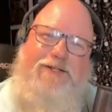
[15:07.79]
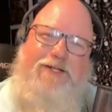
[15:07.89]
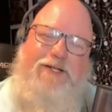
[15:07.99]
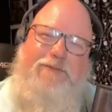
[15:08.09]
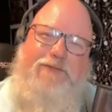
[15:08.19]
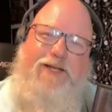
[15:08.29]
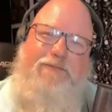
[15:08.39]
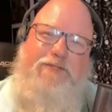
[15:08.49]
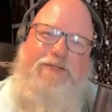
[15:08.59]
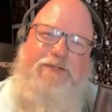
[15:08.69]

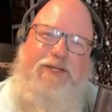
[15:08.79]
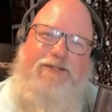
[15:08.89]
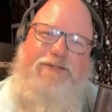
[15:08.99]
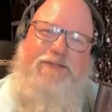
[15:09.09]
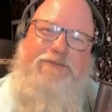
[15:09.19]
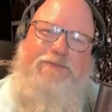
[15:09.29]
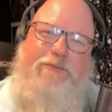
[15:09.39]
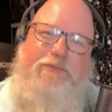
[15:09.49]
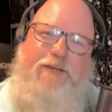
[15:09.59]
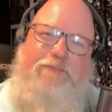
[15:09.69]
Obviously you got to
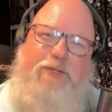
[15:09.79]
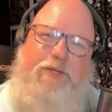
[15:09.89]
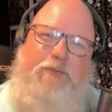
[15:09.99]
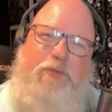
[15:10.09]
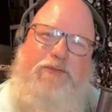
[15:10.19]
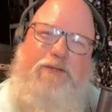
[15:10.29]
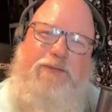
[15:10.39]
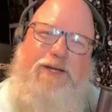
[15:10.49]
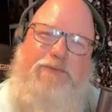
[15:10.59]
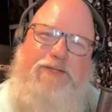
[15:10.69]
be up there with
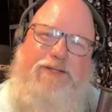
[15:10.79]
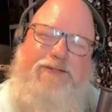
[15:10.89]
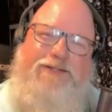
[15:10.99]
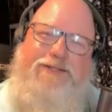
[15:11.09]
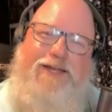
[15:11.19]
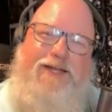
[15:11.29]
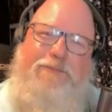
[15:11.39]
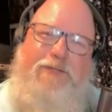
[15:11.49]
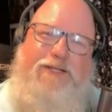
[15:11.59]
them and everything like that. I